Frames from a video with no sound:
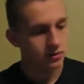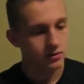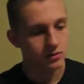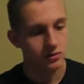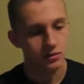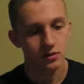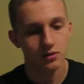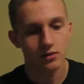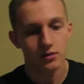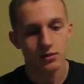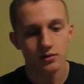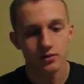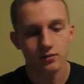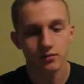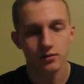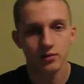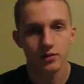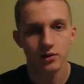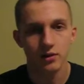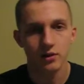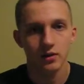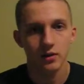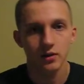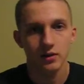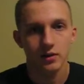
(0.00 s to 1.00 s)
of
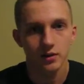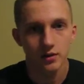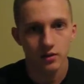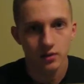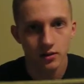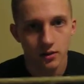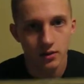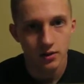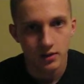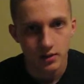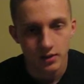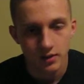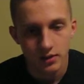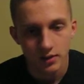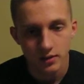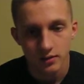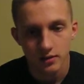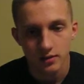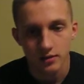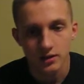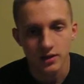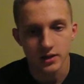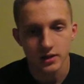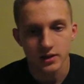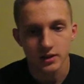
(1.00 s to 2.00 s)

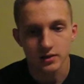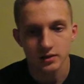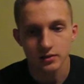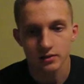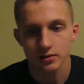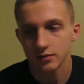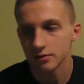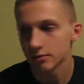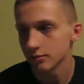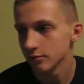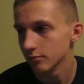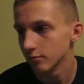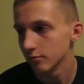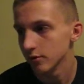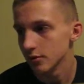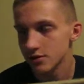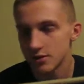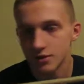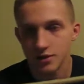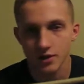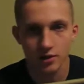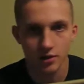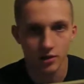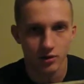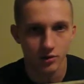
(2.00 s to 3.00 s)
the ones
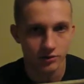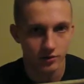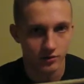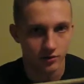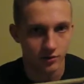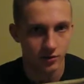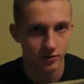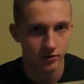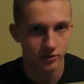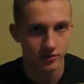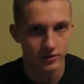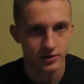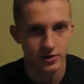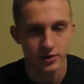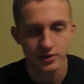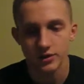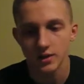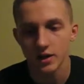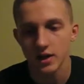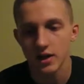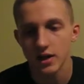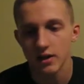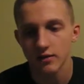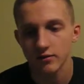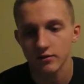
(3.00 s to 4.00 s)
that I also harvested
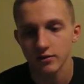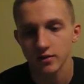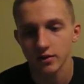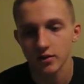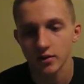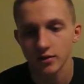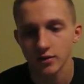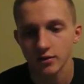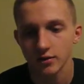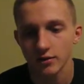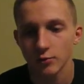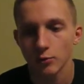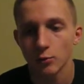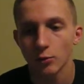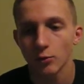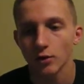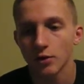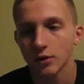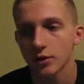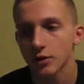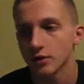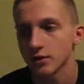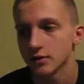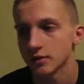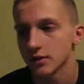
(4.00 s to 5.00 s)
today. I haven't gotten to
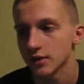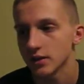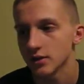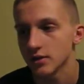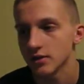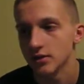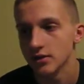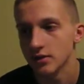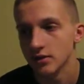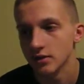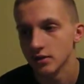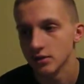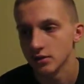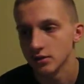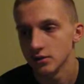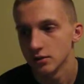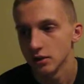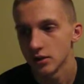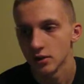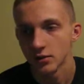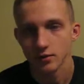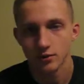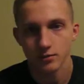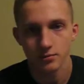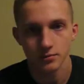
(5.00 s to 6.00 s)
work on yet,
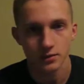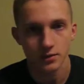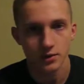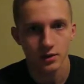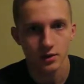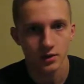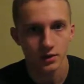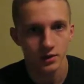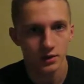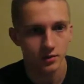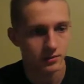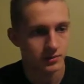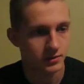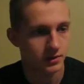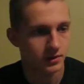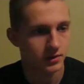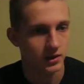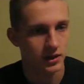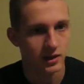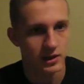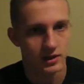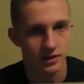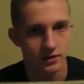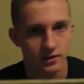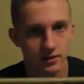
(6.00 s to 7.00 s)
other than cutting them to
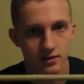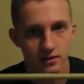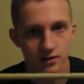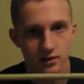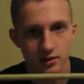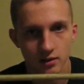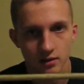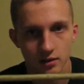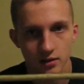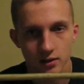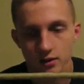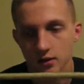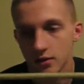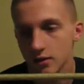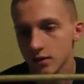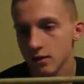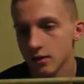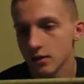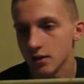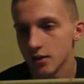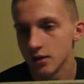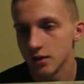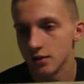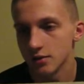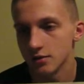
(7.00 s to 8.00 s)
length.
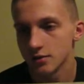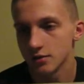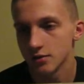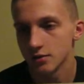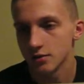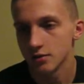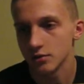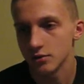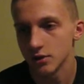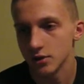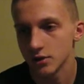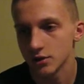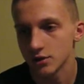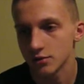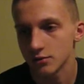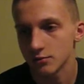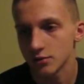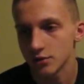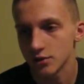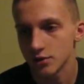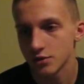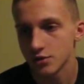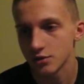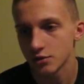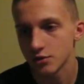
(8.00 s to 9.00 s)
And so I just want
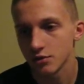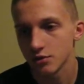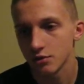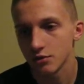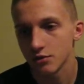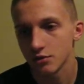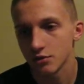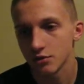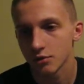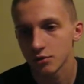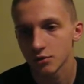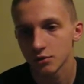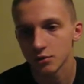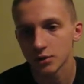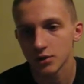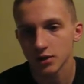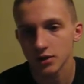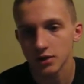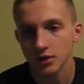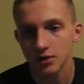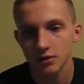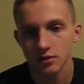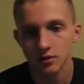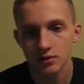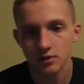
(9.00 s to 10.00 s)
to show you real quick,